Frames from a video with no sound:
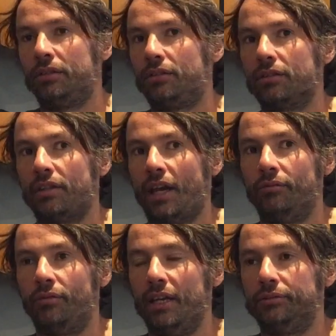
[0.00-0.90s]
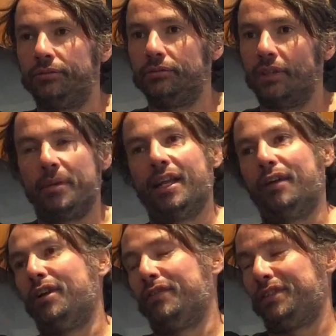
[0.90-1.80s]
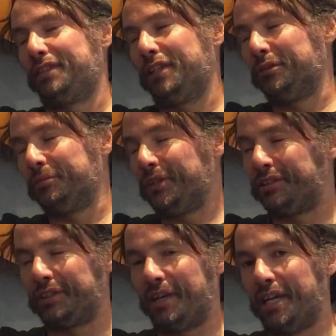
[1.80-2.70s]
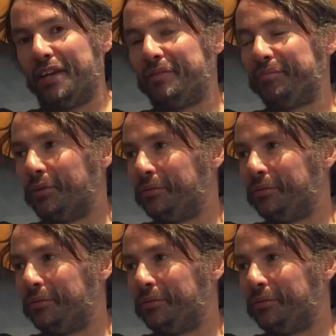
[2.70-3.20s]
And just that riff. I mean, that riff is you still hear it